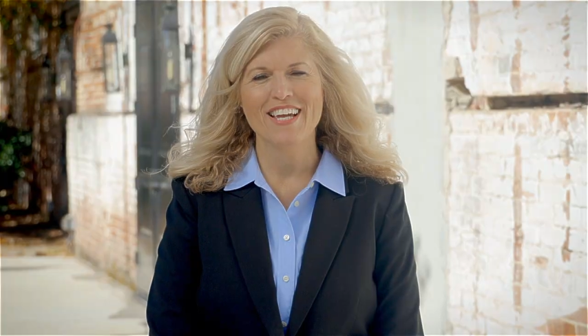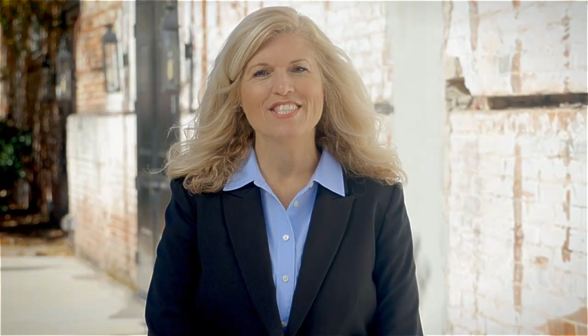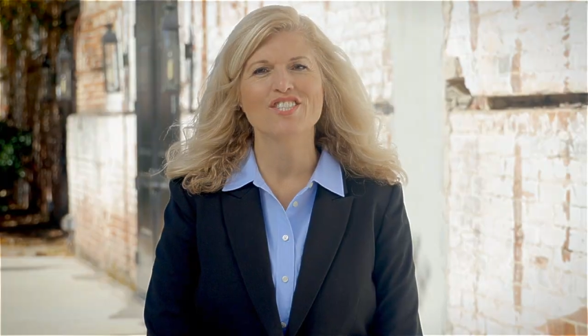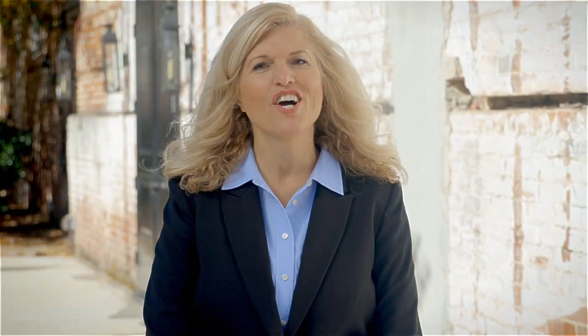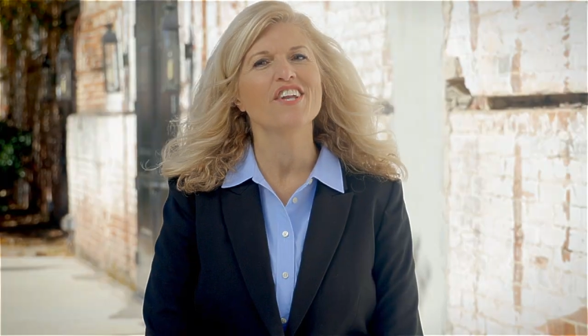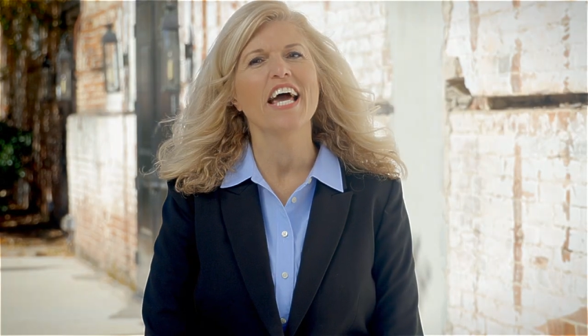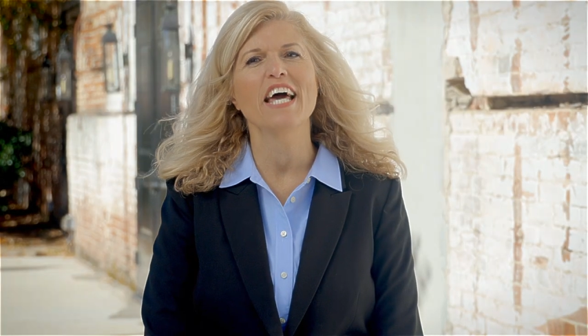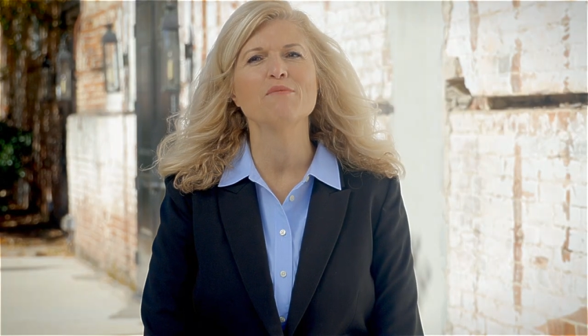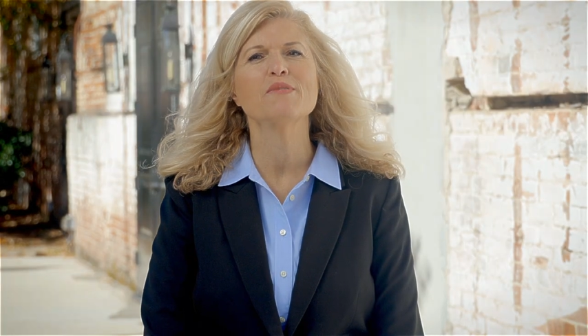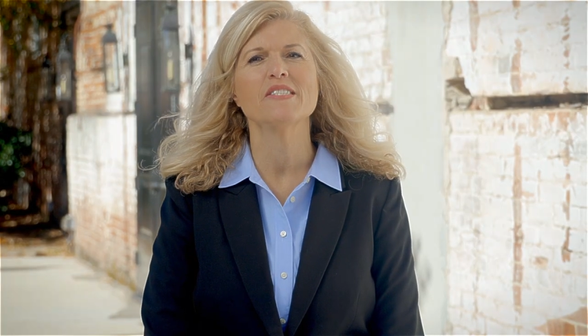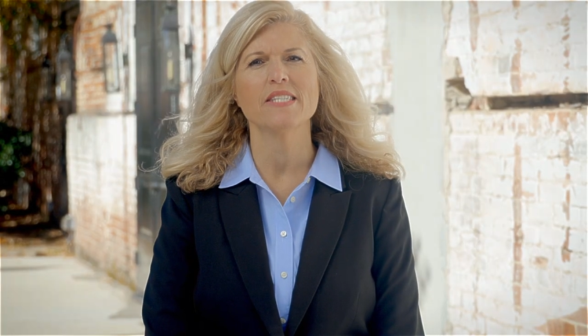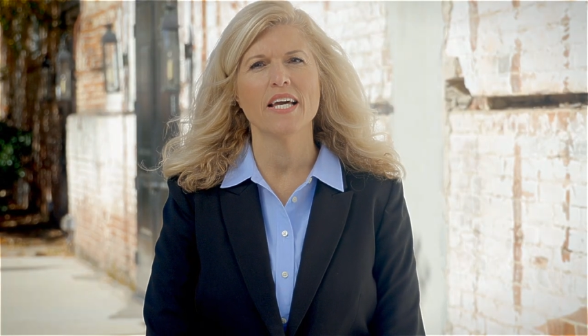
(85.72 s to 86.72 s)
John
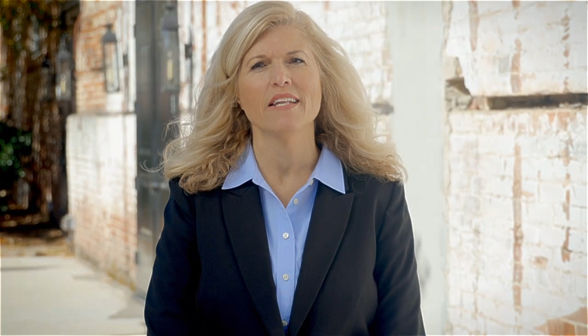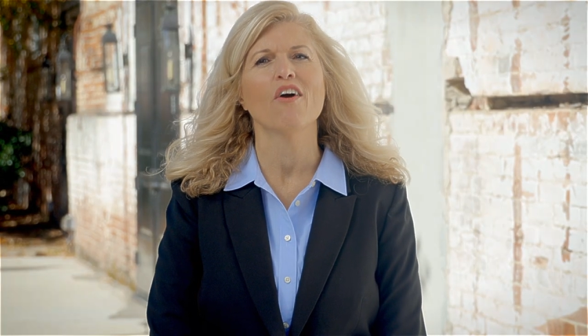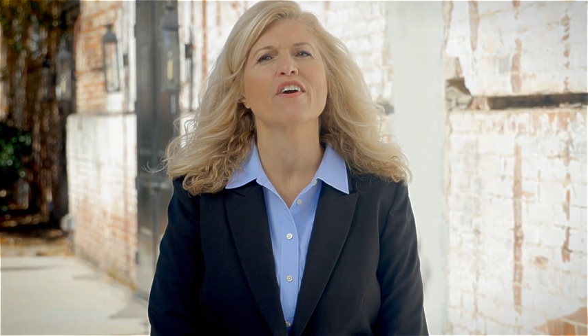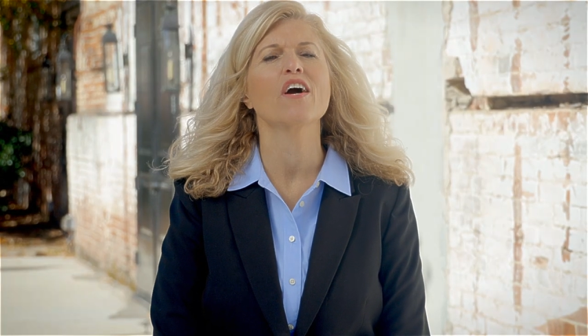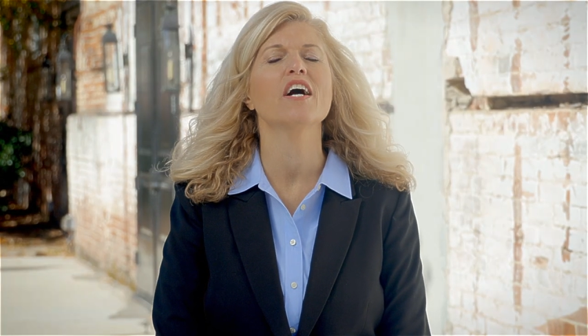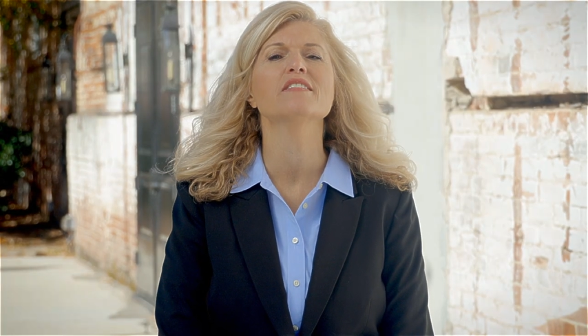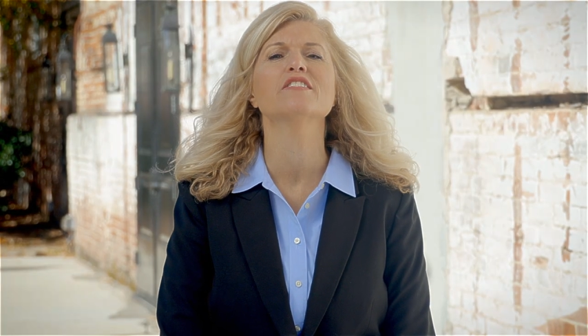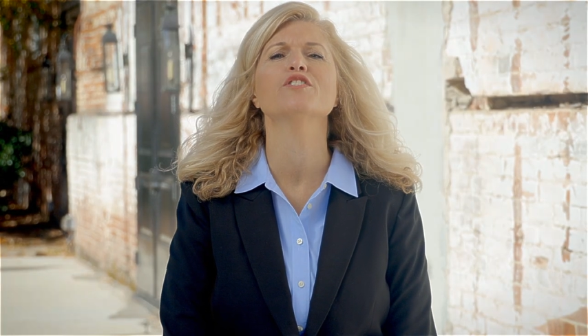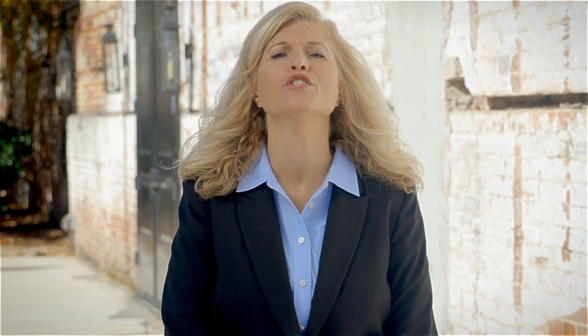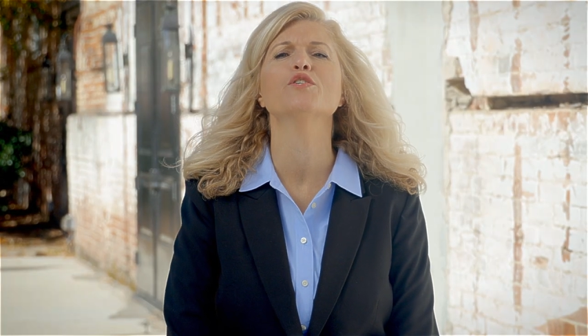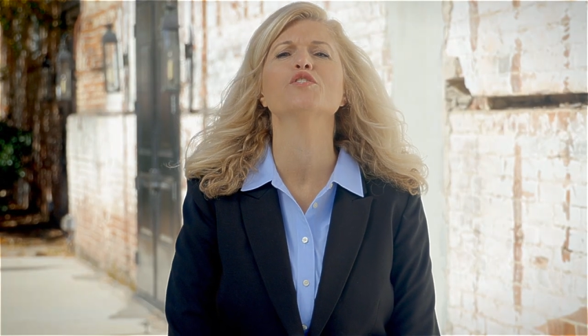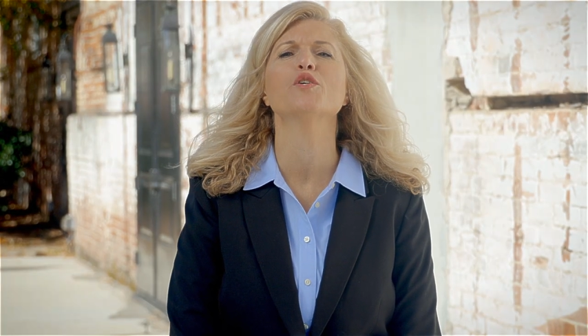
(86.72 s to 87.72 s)
Adams said, "Our
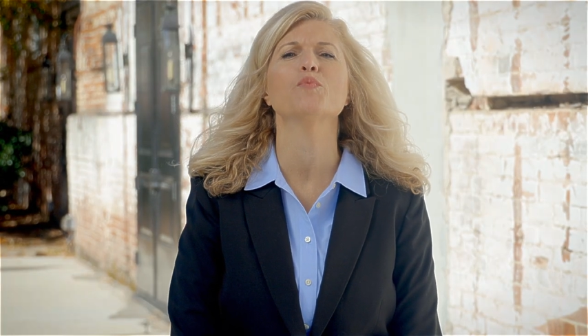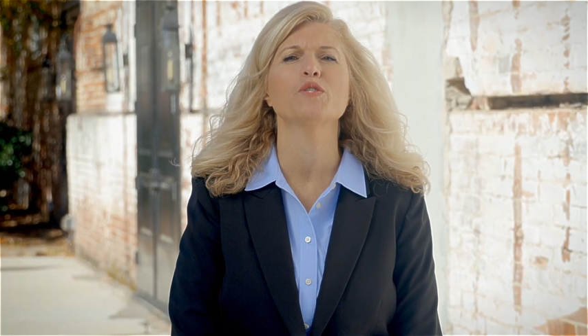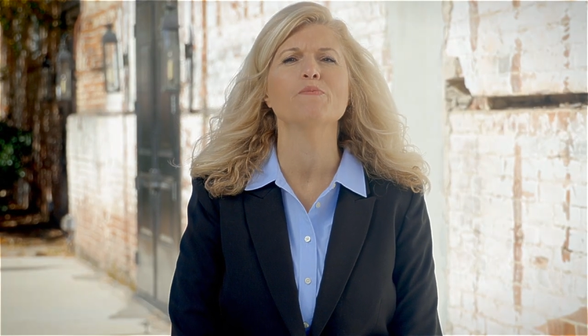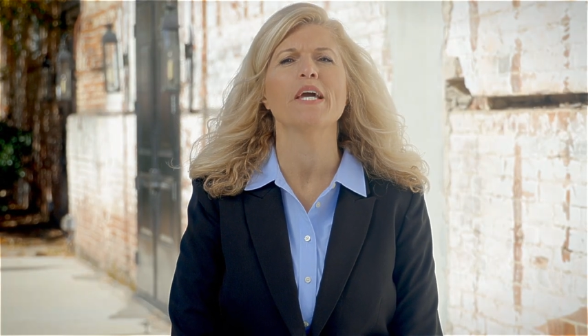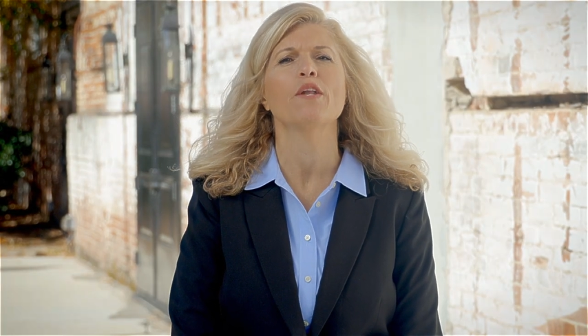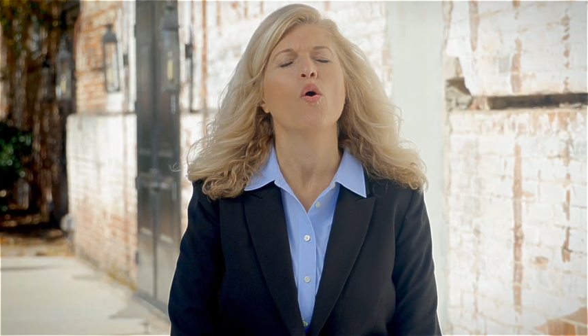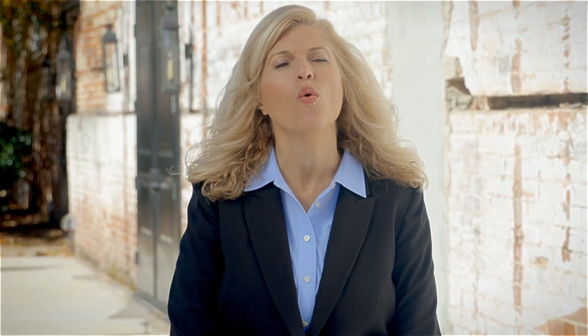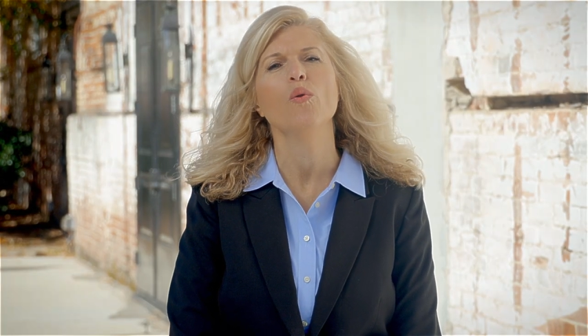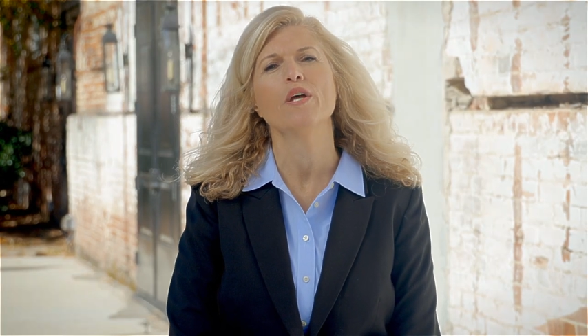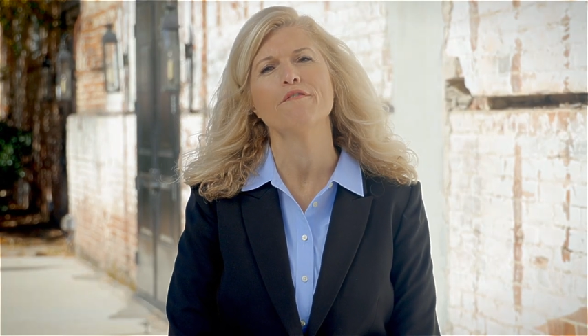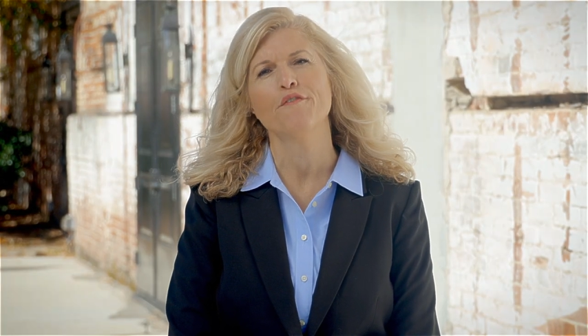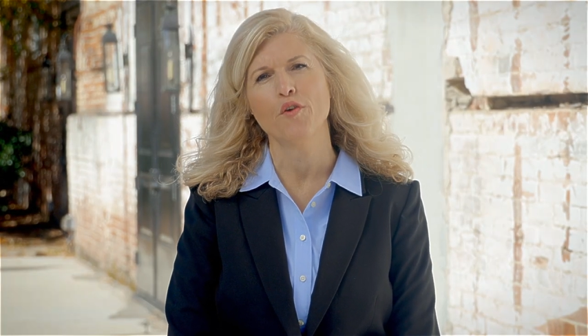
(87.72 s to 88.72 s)
Constitution was made
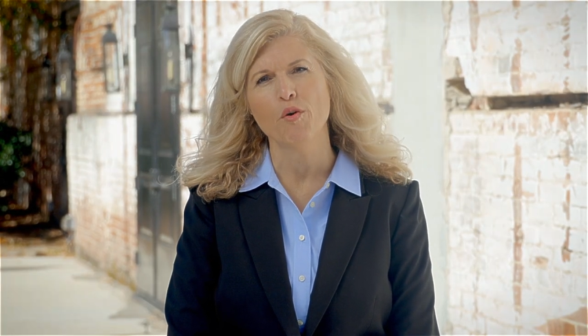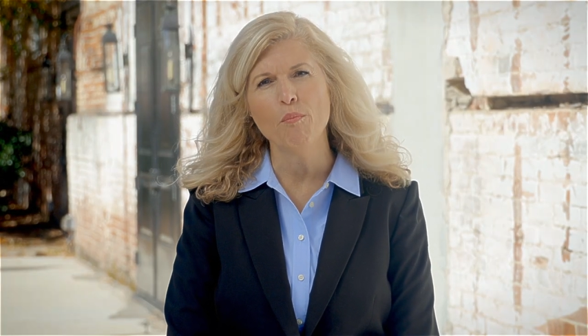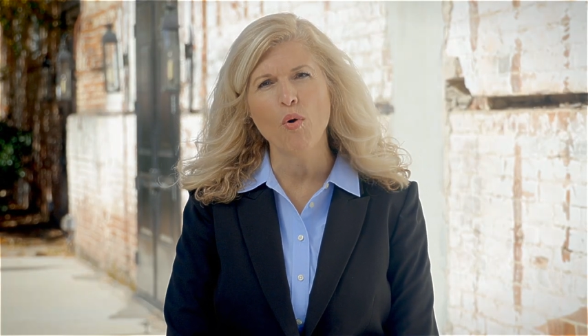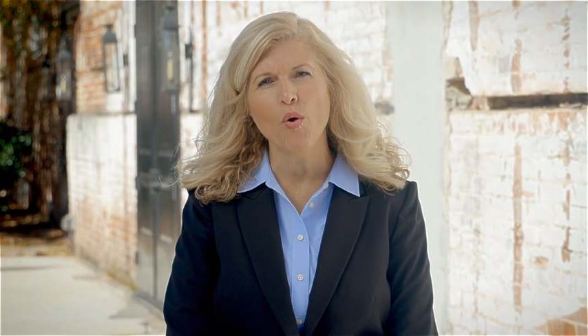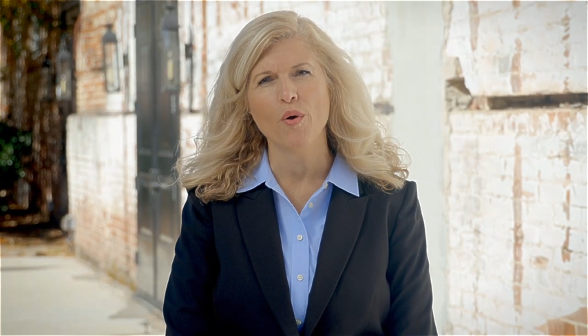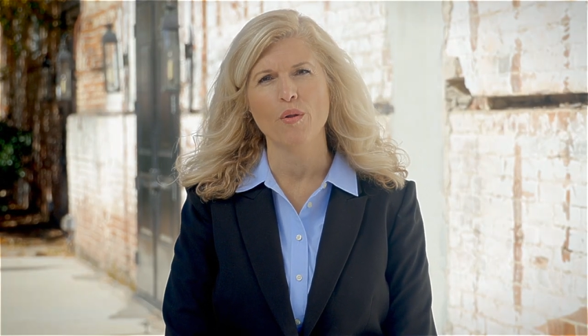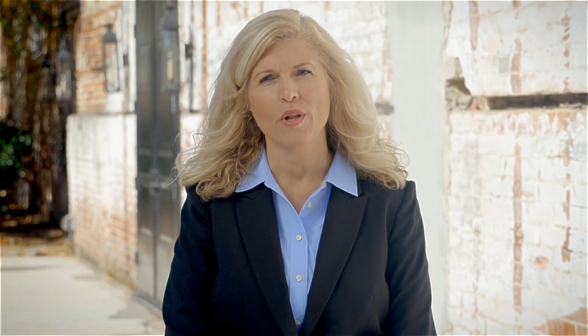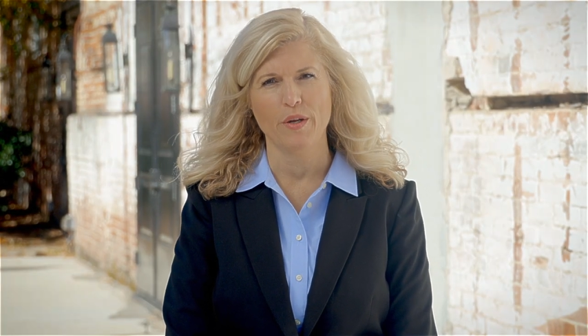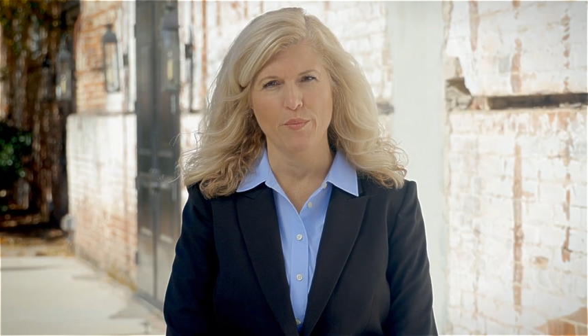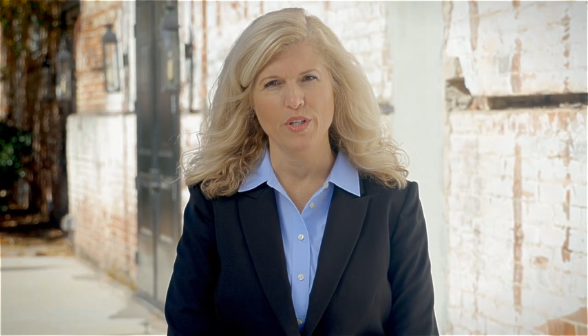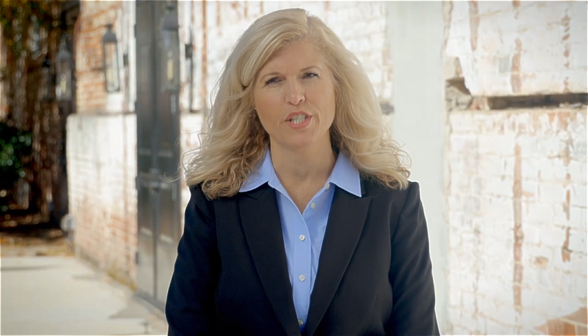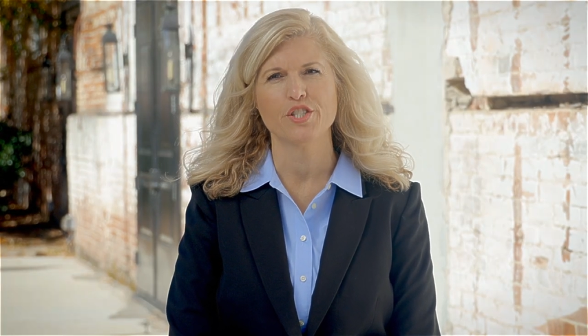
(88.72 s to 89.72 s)
only for a moral
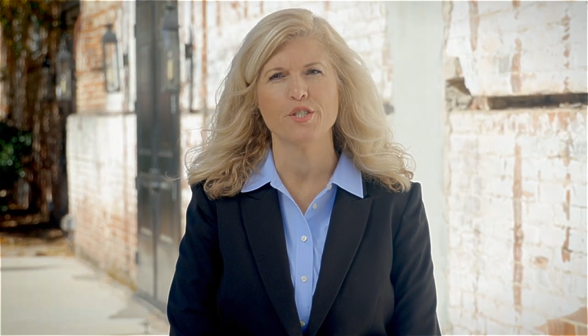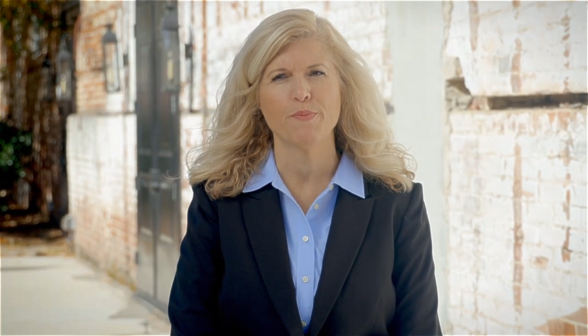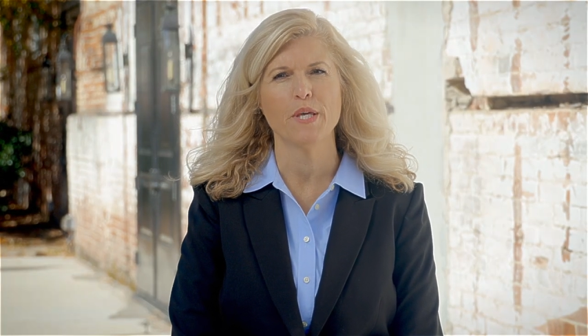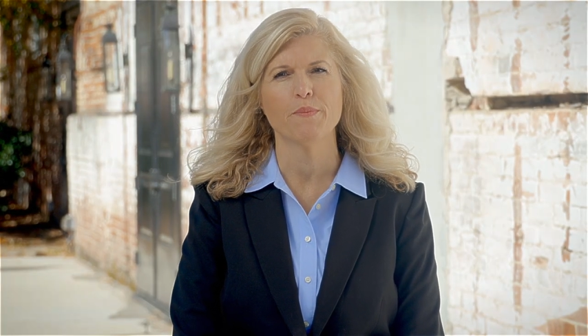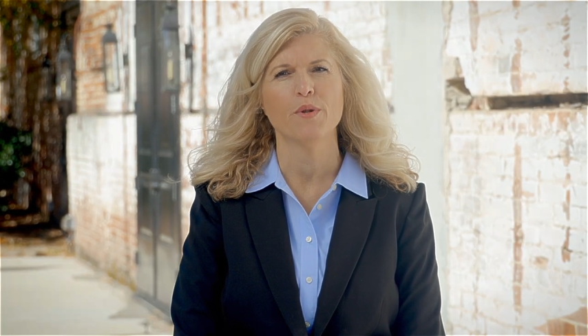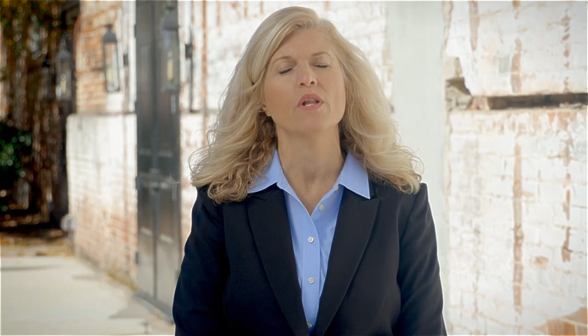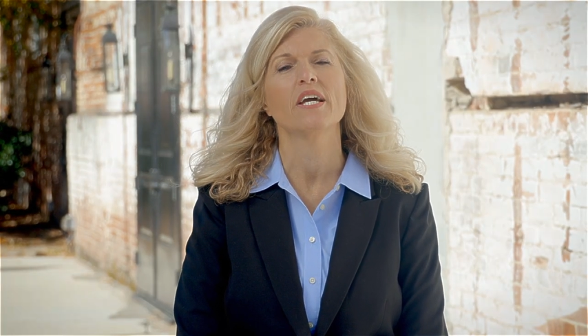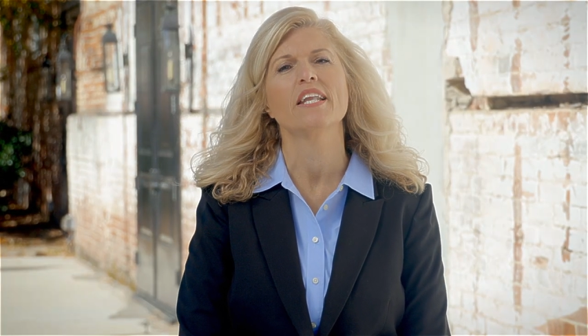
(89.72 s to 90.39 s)
and religious people.